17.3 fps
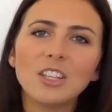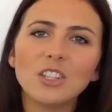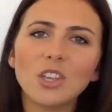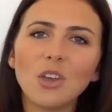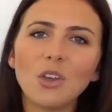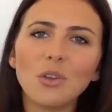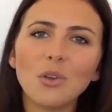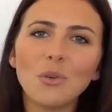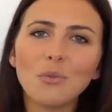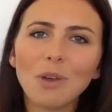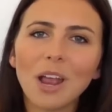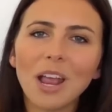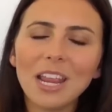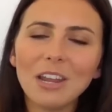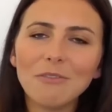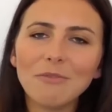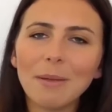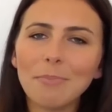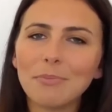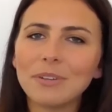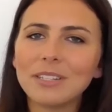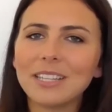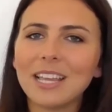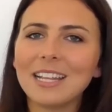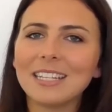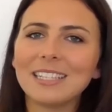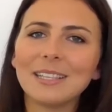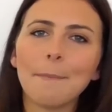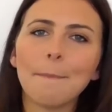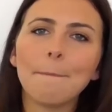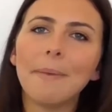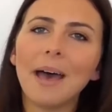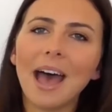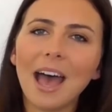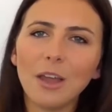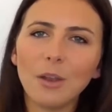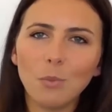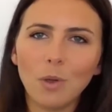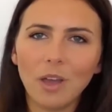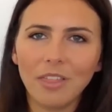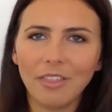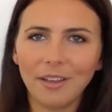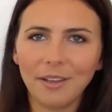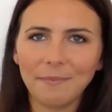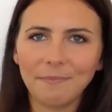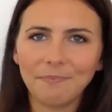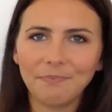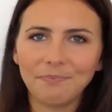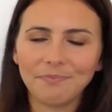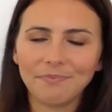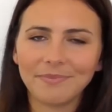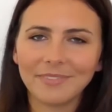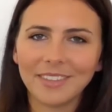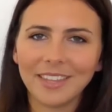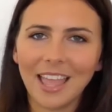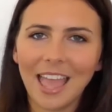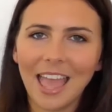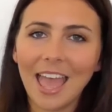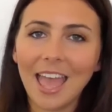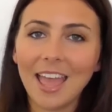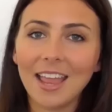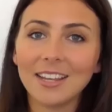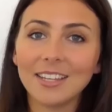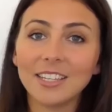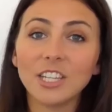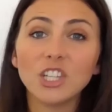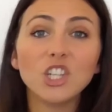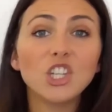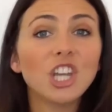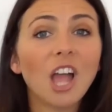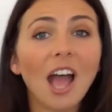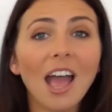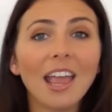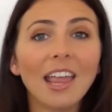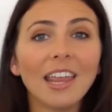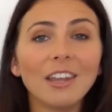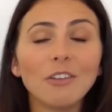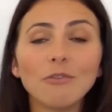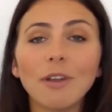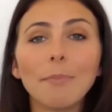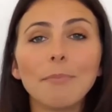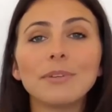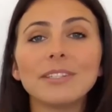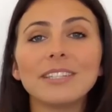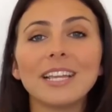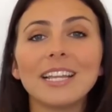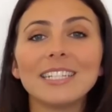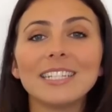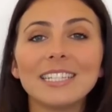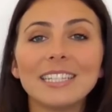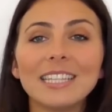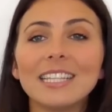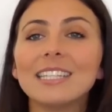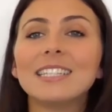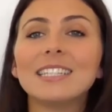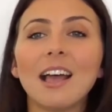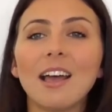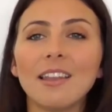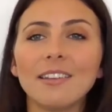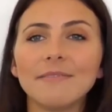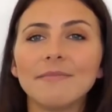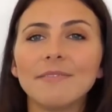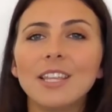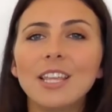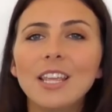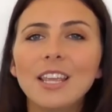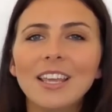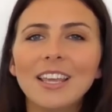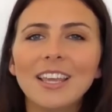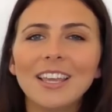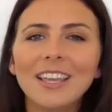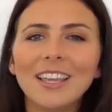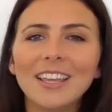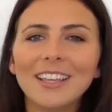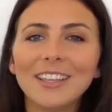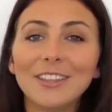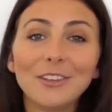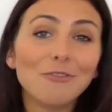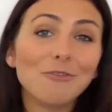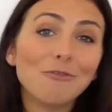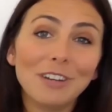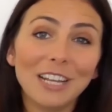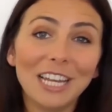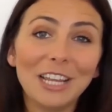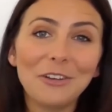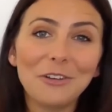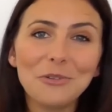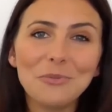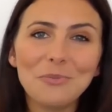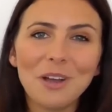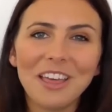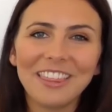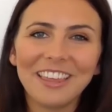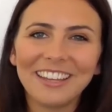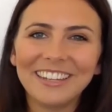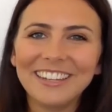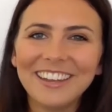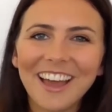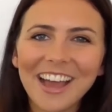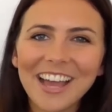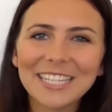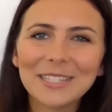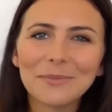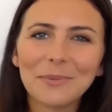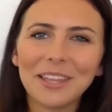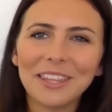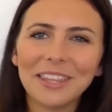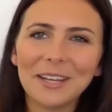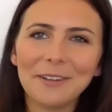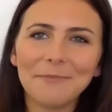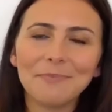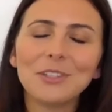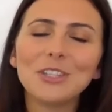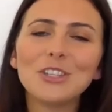So rain represents bad weather, and shine represents the sun. Really good weather, nice weather.